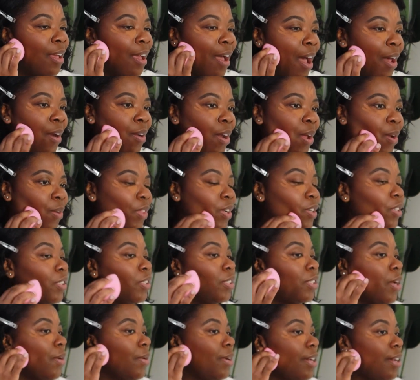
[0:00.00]
I don't know, they're just
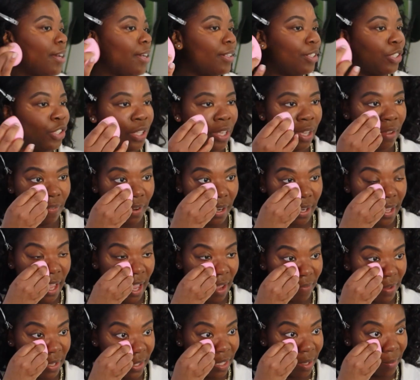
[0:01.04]
so good. She even
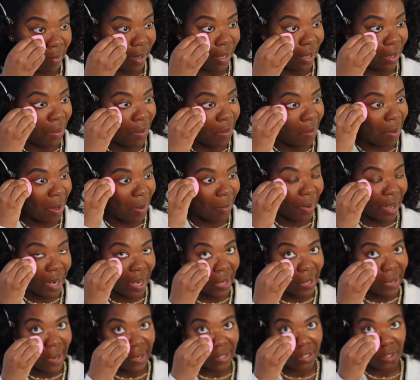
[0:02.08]
gave it to me on my wedding day.